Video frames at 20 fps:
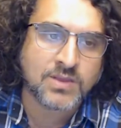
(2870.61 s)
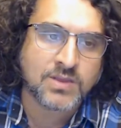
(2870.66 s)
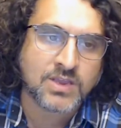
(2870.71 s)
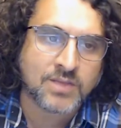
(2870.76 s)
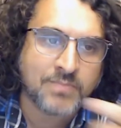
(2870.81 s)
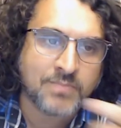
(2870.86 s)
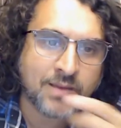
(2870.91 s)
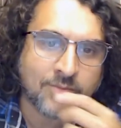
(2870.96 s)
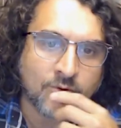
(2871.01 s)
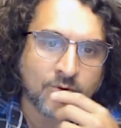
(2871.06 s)

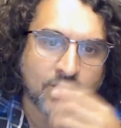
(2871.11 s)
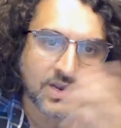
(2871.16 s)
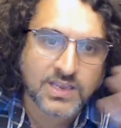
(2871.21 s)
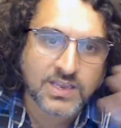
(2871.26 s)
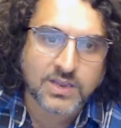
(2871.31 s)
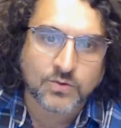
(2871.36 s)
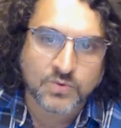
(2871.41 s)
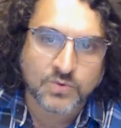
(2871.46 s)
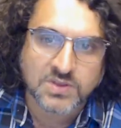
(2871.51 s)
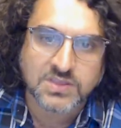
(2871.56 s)

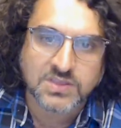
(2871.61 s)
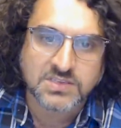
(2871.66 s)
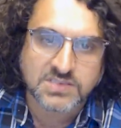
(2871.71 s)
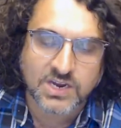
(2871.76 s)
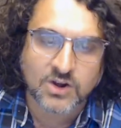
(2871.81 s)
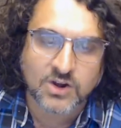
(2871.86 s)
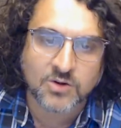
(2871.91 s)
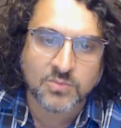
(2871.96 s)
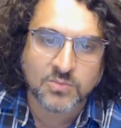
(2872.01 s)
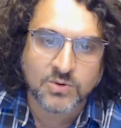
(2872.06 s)
commemorating a really
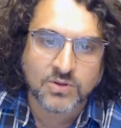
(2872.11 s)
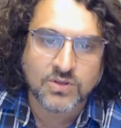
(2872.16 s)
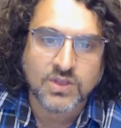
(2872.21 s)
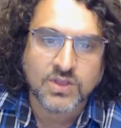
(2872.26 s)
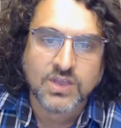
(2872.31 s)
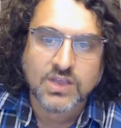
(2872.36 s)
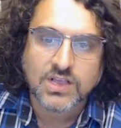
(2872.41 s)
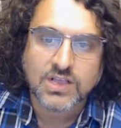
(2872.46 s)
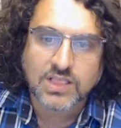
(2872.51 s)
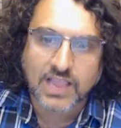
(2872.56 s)
terrible
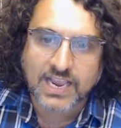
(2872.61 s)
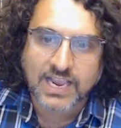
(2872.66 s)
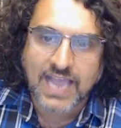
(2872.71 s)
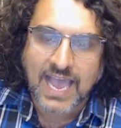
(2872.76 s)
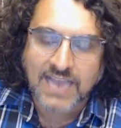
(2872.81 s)
like